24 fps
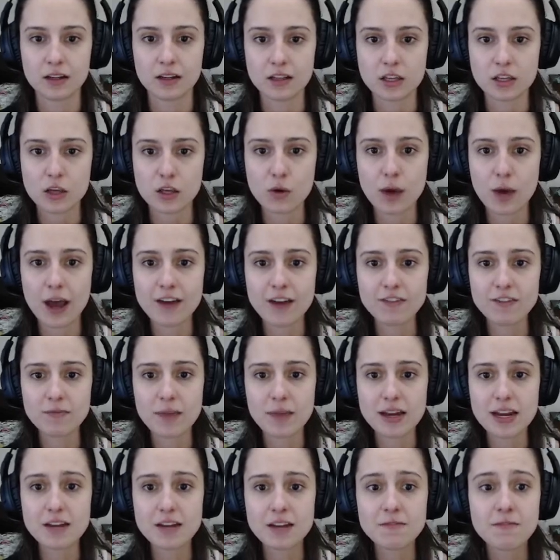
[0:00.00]
You have
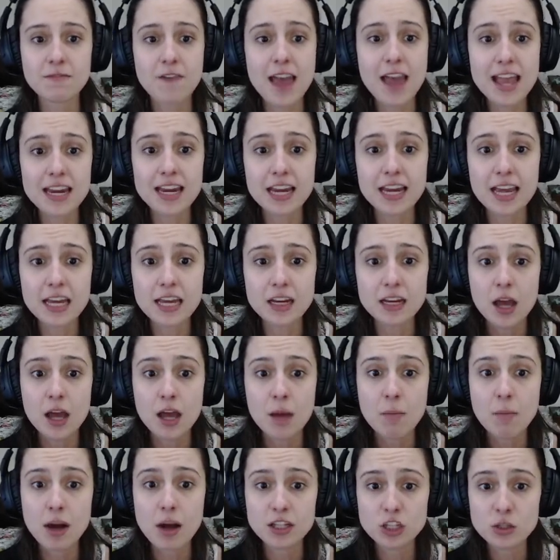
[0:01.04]
been invaded!
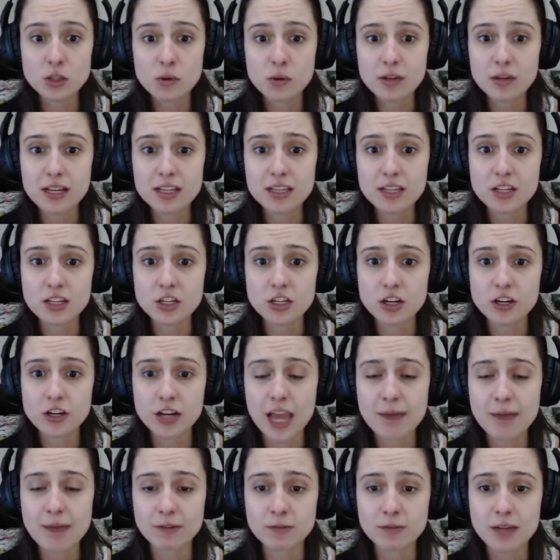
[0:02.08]
Monsters will lay siege on your
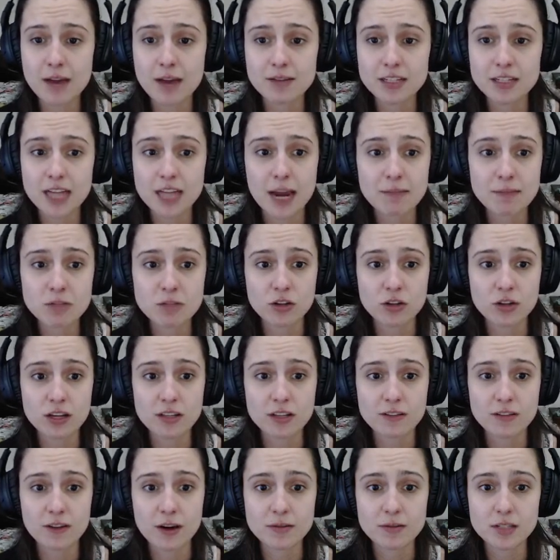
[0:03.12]
camp from time to time. Strength
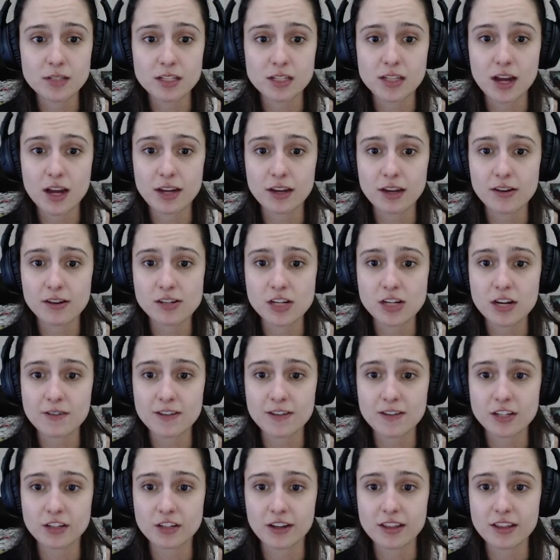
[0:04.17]
of arms does not guarantee your
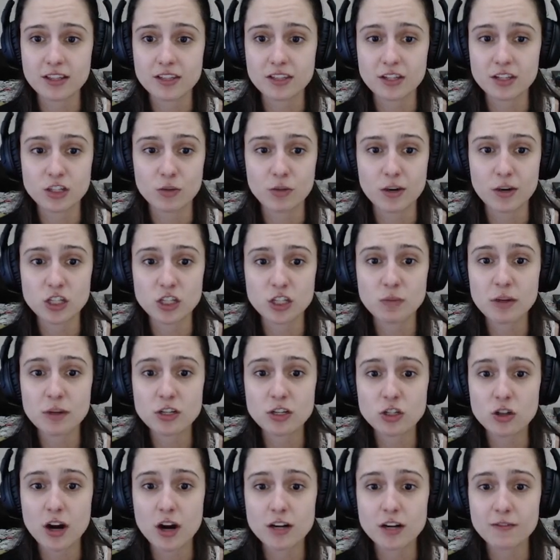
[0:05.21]
victory in these situations. Build a
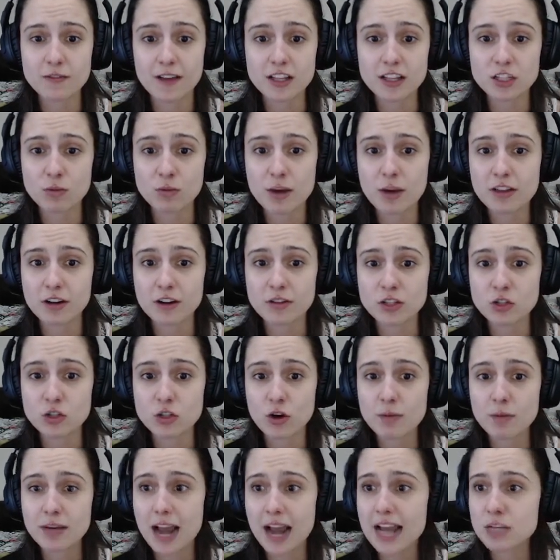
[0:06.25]
strong defense to weather out the
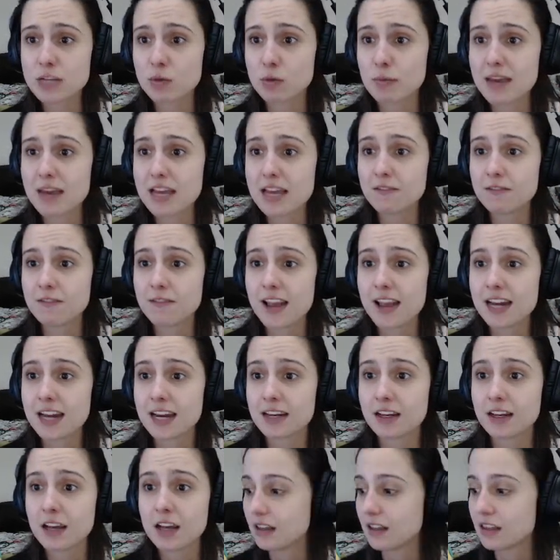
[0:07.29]
storm. Guys, we're being
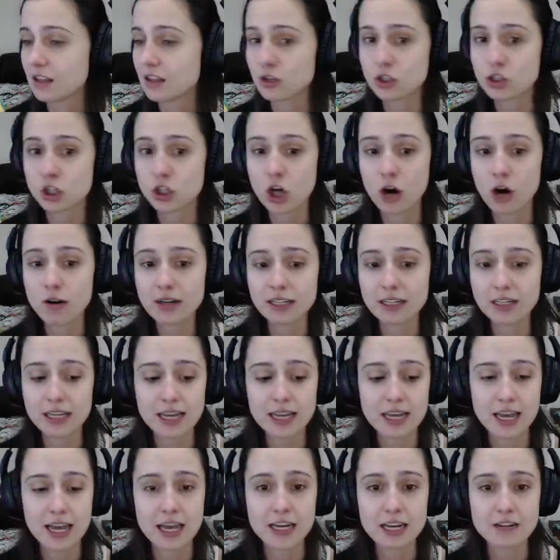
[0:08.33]
invaded. There's
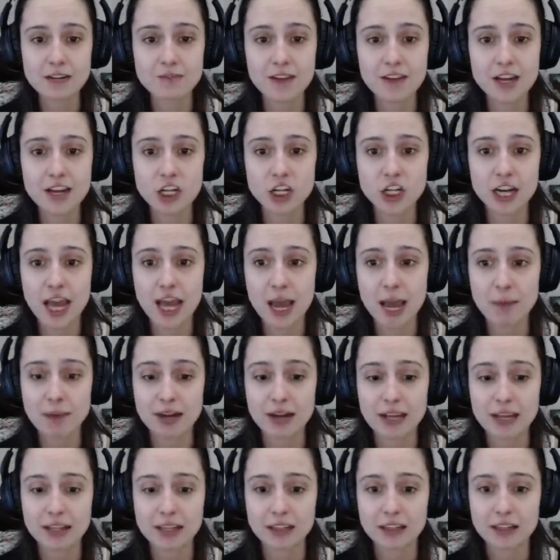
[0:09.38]
currently an invasion
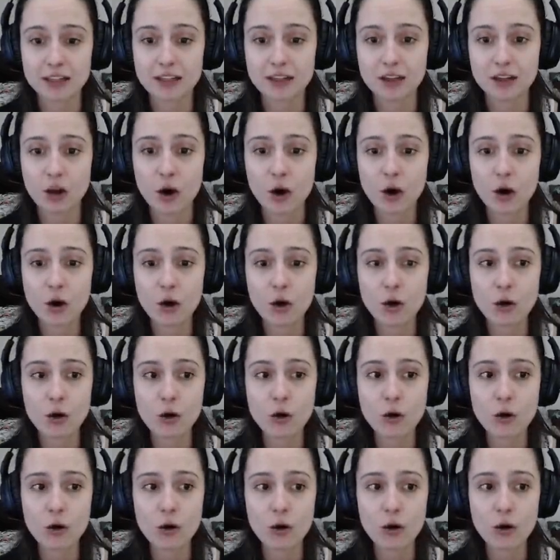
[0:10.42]
happening.
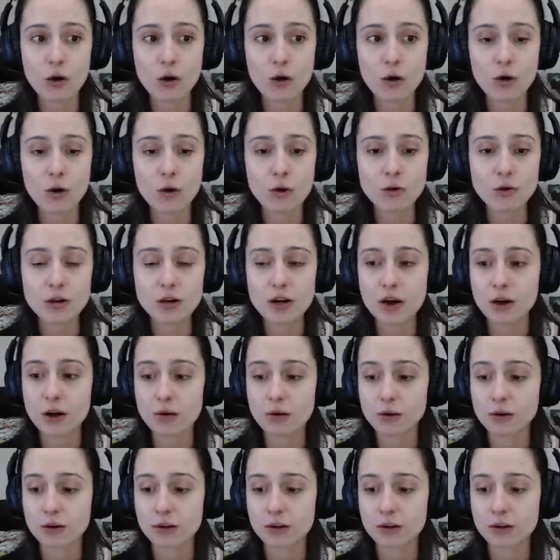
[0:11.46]
Oh, no.